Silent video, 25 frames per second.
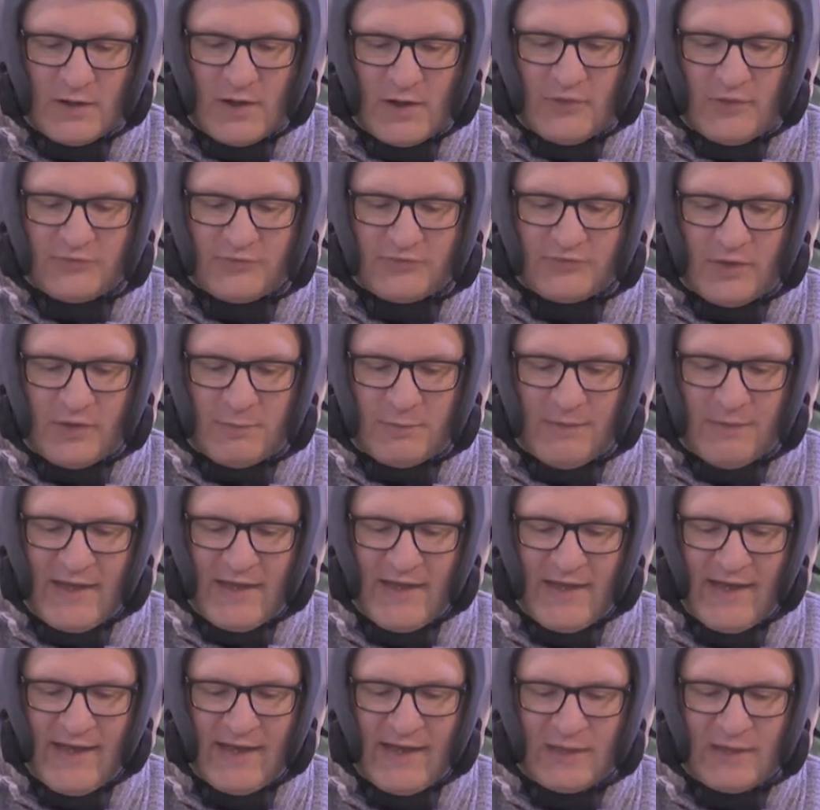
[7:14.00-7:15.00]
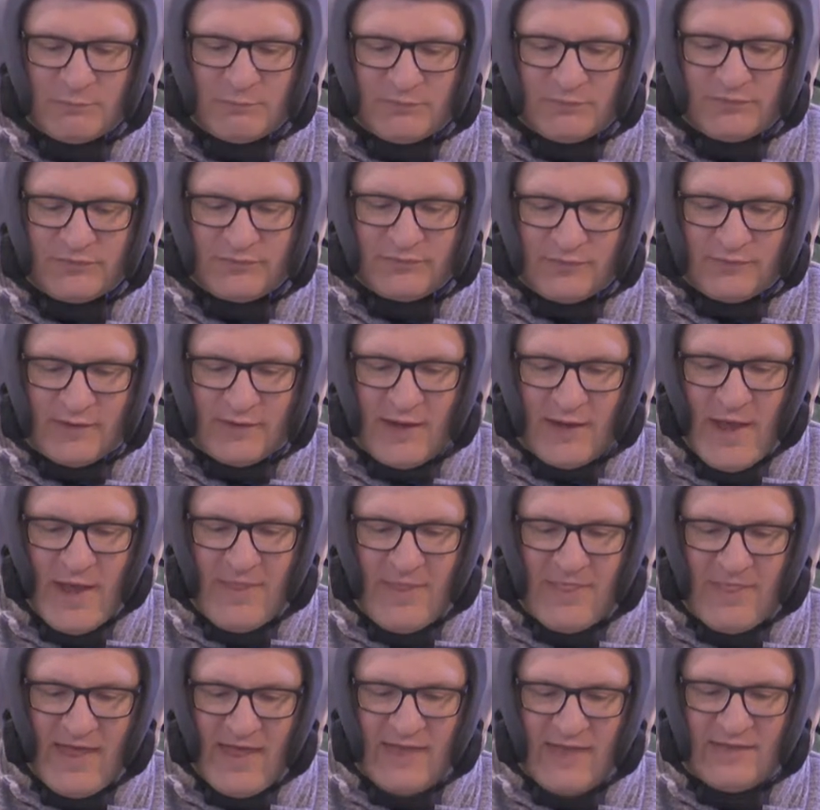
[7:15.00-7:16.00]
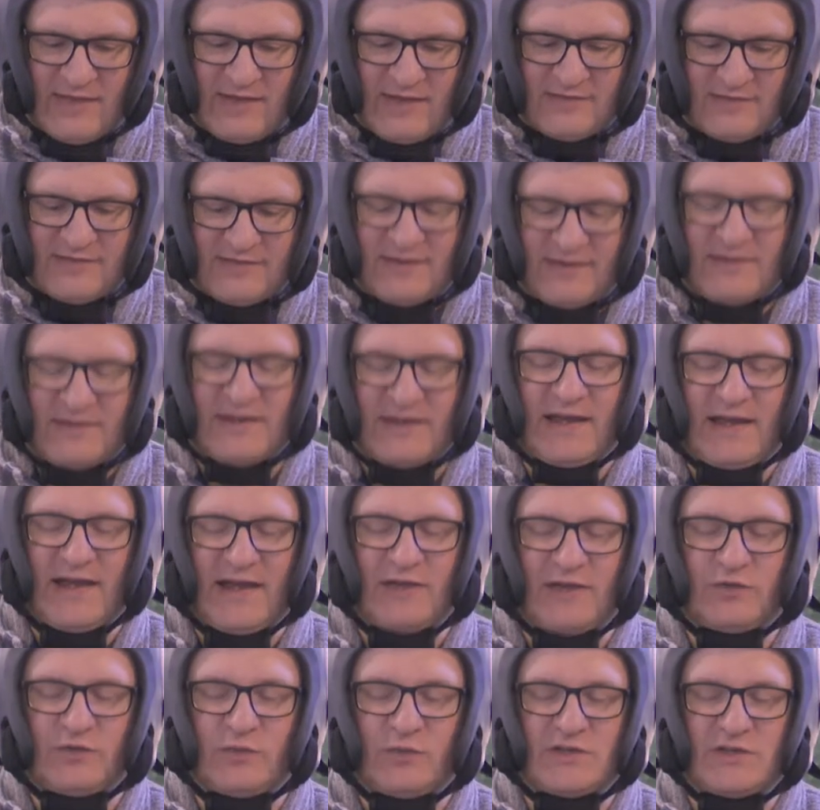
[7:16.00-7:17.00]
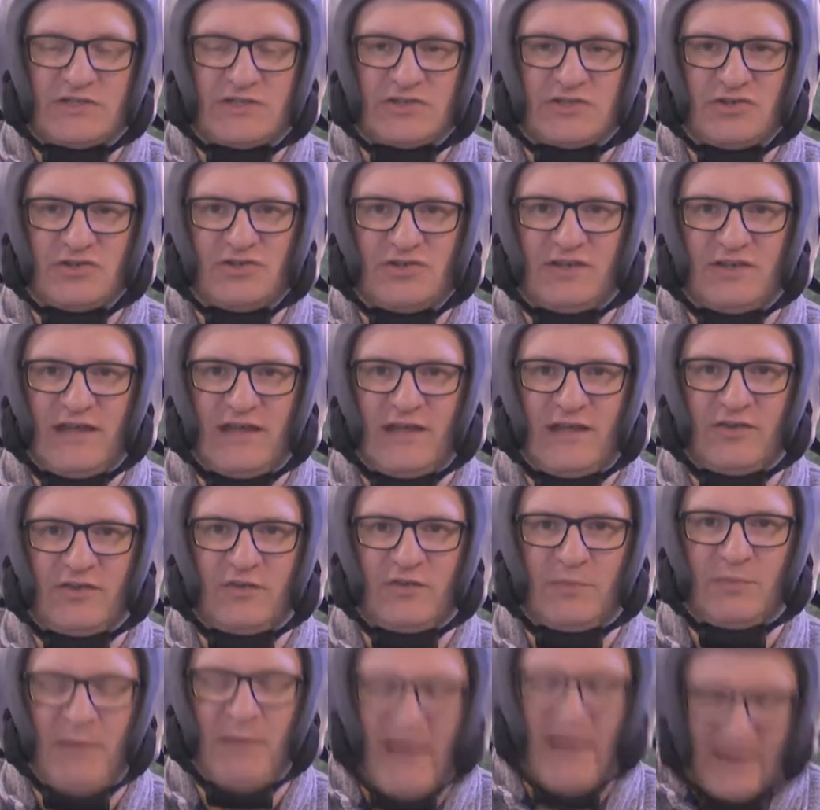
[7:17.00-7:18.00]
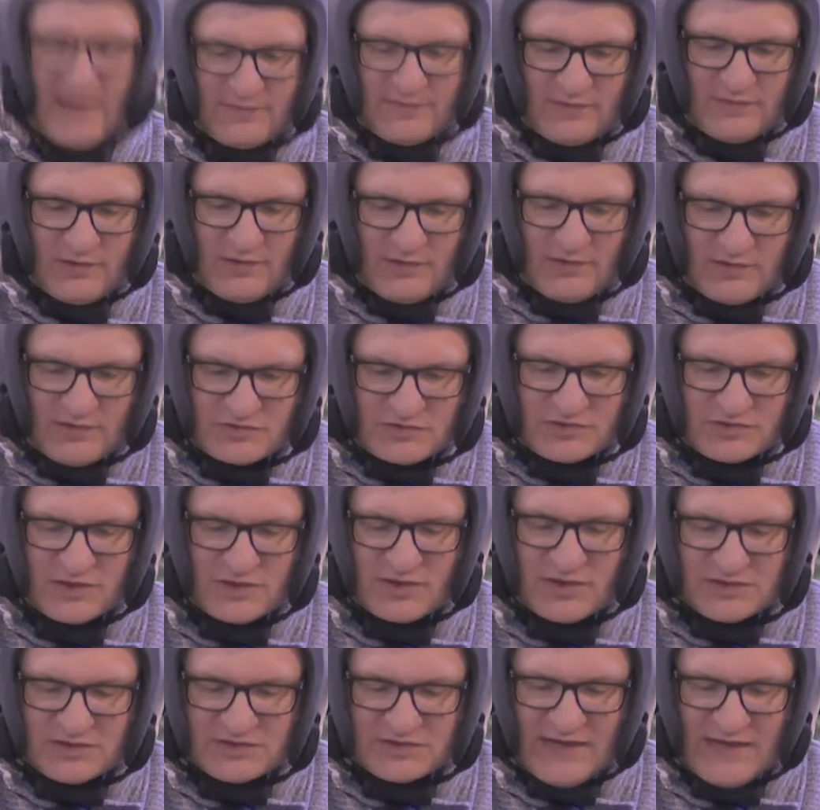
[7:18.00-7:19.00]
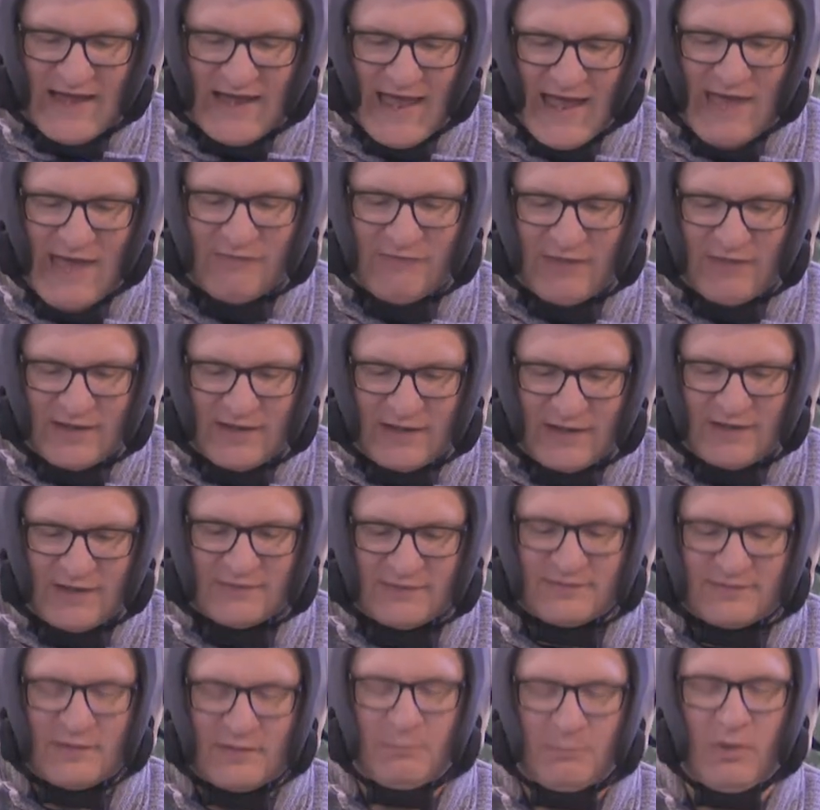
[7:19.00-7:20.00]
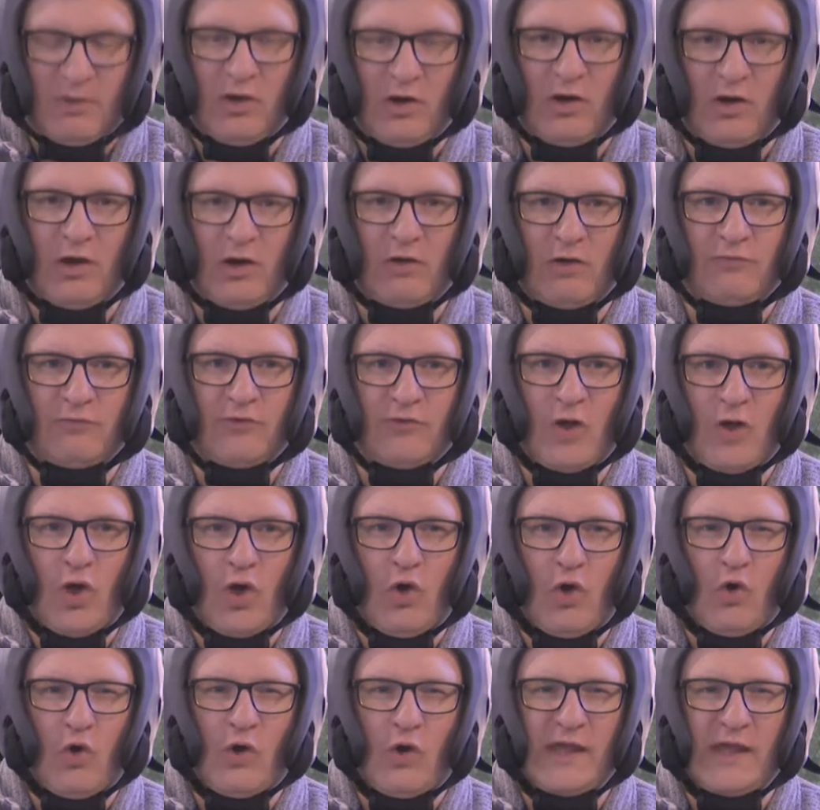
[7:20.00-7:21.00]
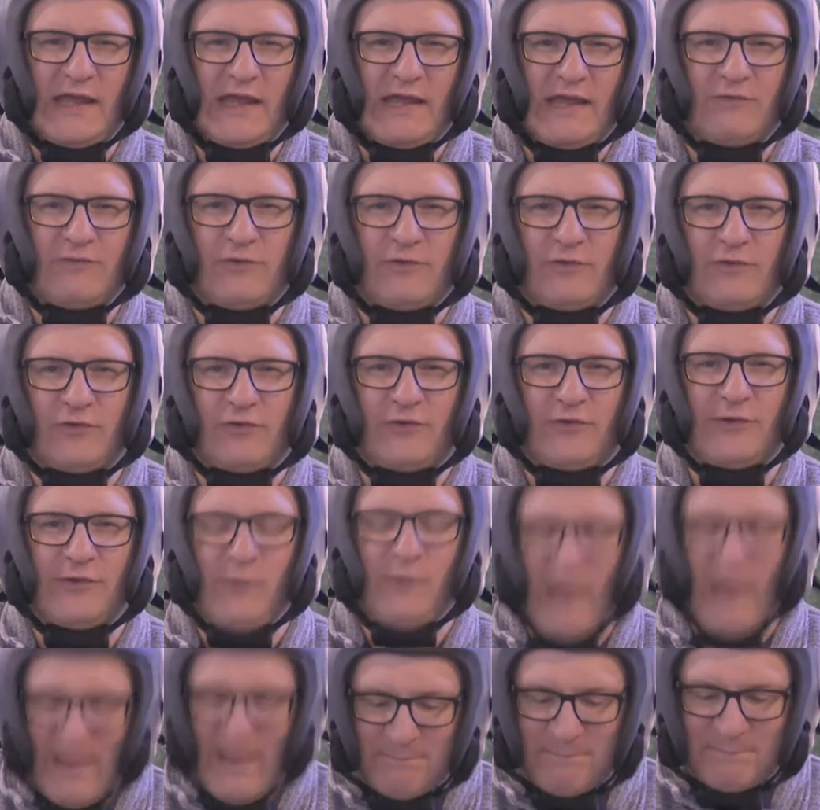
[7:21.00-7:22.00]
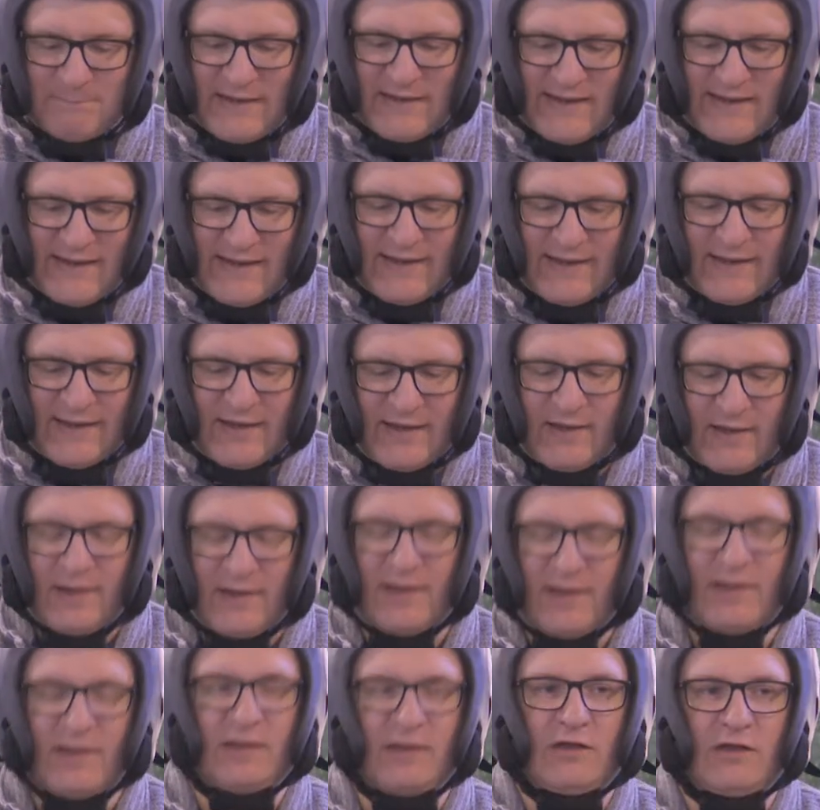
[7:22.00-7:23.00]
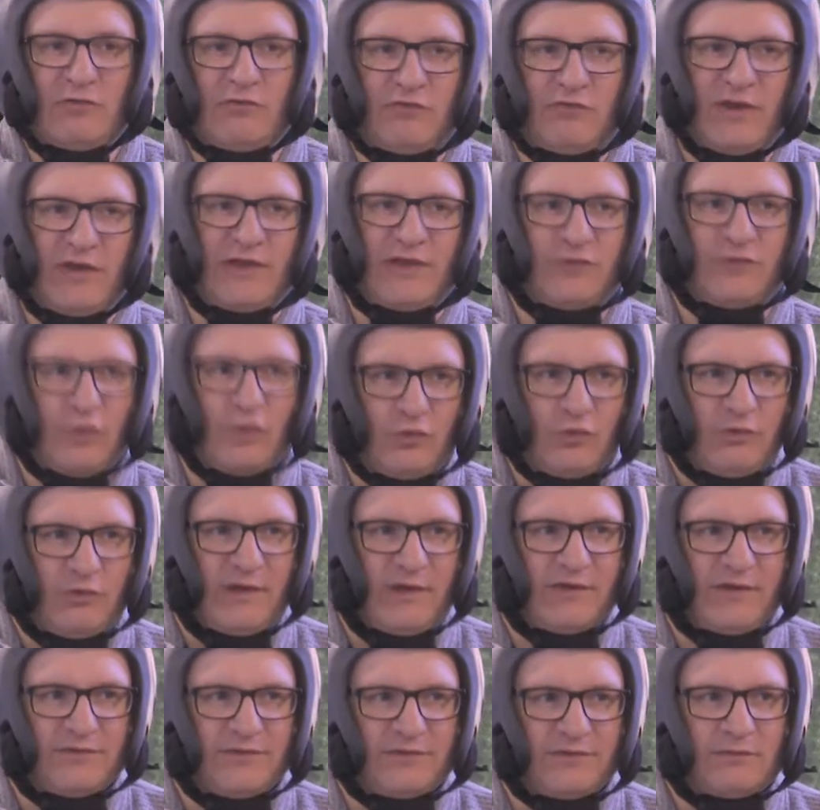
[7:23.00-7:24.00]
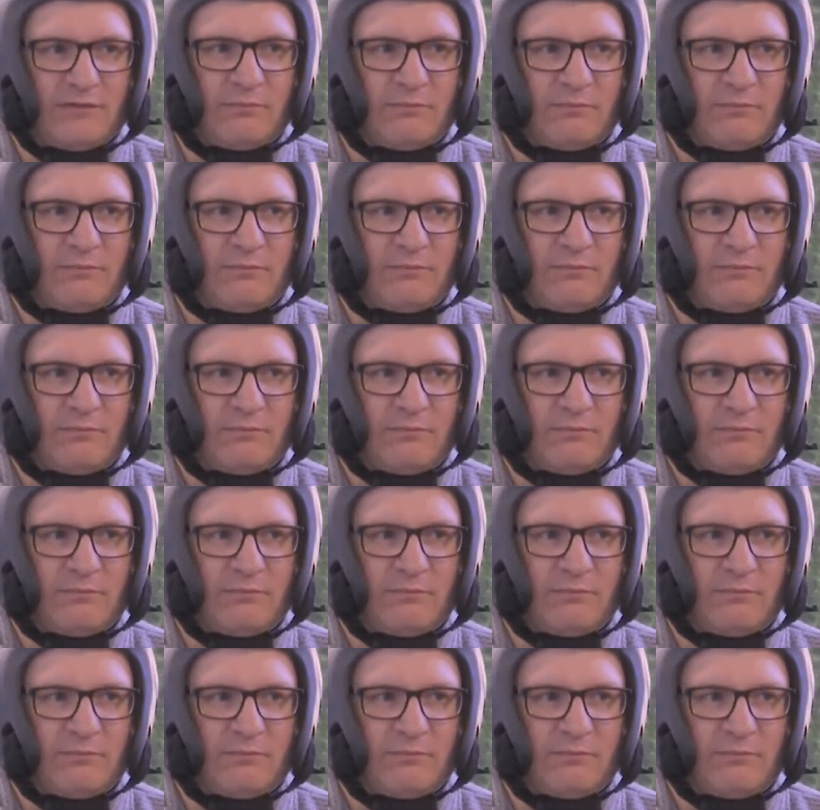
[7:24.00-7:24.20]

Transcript: So perhaps that this indicates we shouldn't expect that the church to have an easy path or even to appear victorious.